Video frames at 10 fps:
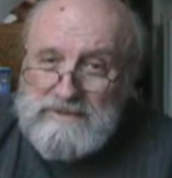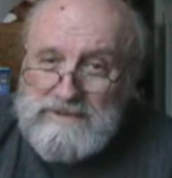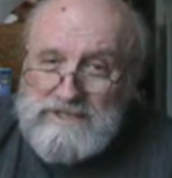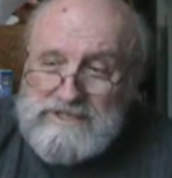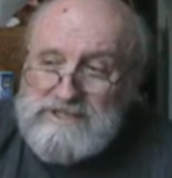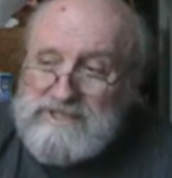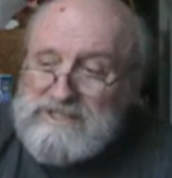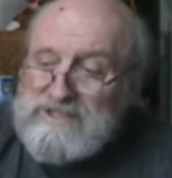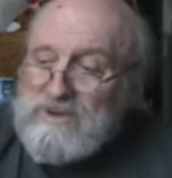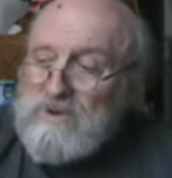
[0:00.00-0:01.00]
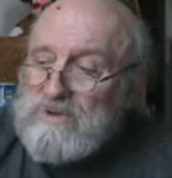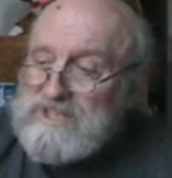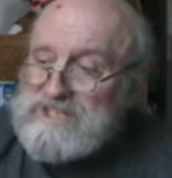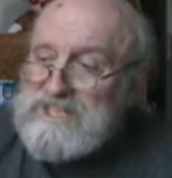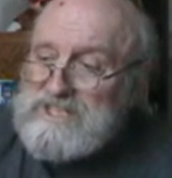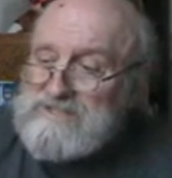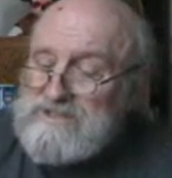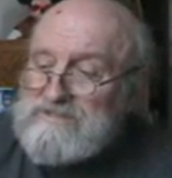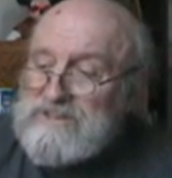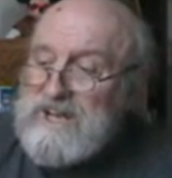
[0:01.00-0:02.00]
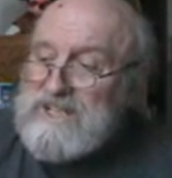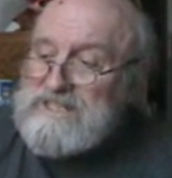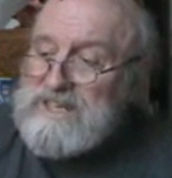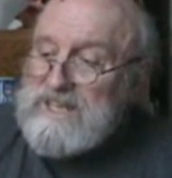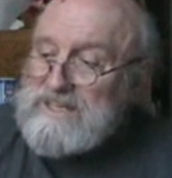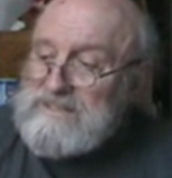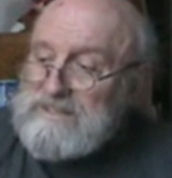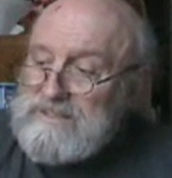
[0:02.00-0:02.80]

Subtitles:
This is as old as history, for God's sakes.